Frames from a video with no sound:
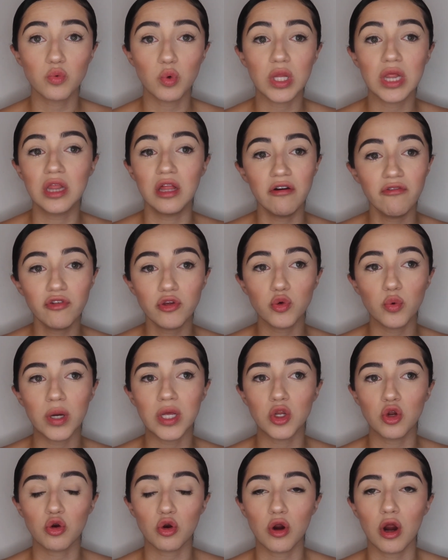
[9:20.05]
We love you
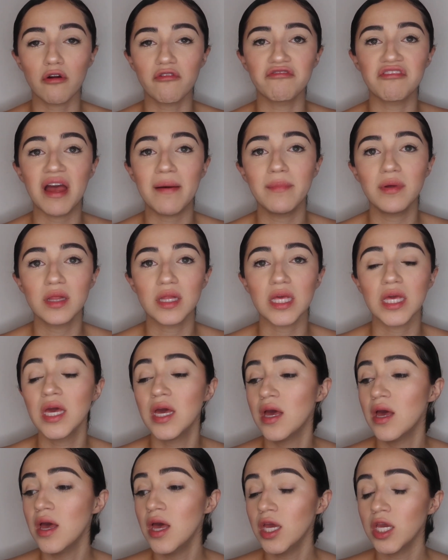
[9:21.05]
and you're our family,
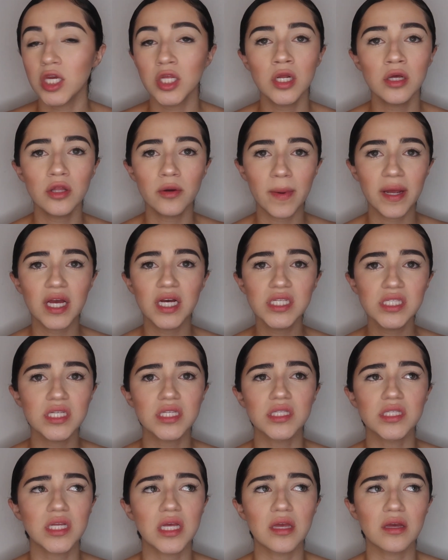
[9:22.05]
you know, they're my
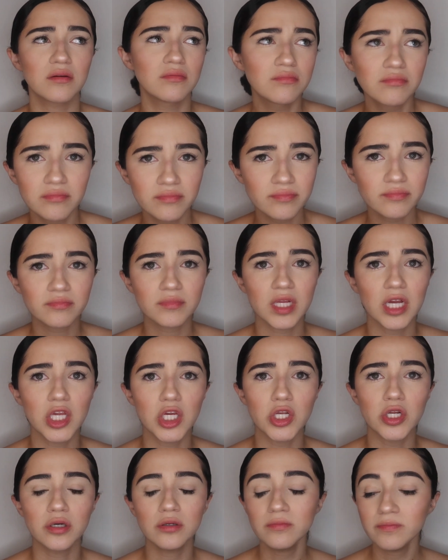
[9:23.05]
cousins, like,
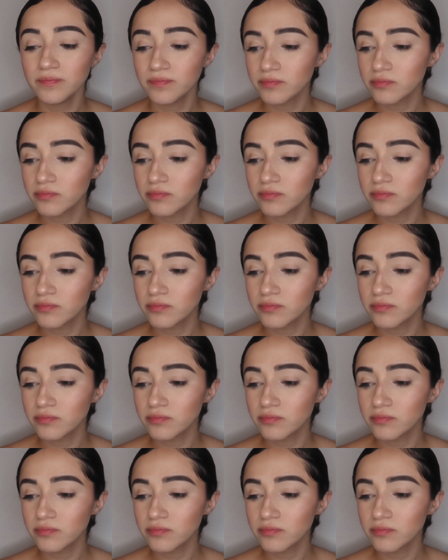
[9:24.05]
you know,